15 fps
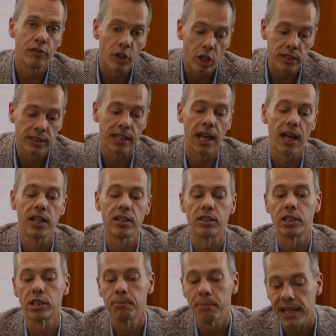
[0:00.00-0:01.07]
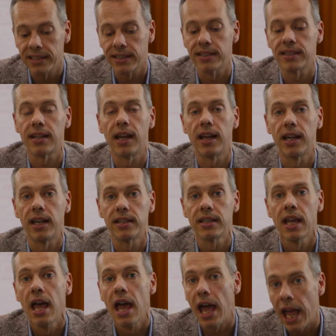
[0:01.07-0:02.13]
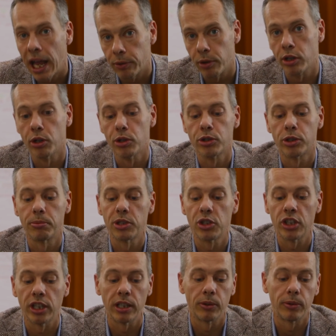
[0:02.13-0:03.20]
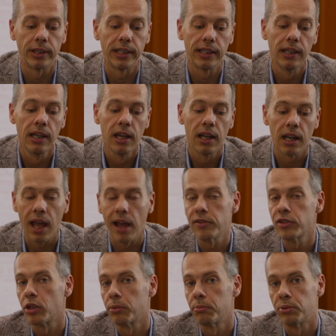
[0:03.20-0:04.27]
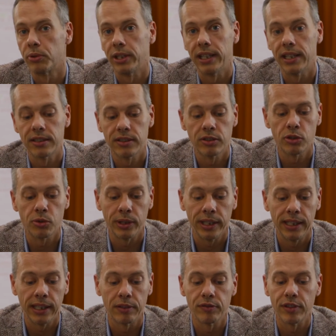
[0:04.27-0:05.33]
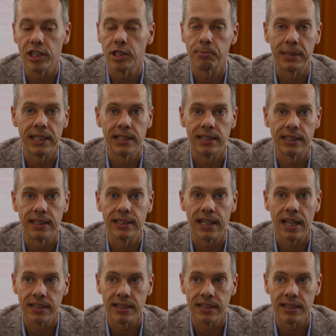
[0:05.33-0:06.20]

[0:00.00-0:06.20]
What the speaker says: fertilizers, pesticides, agricultural machinery, livestock breeds, tree and fish species,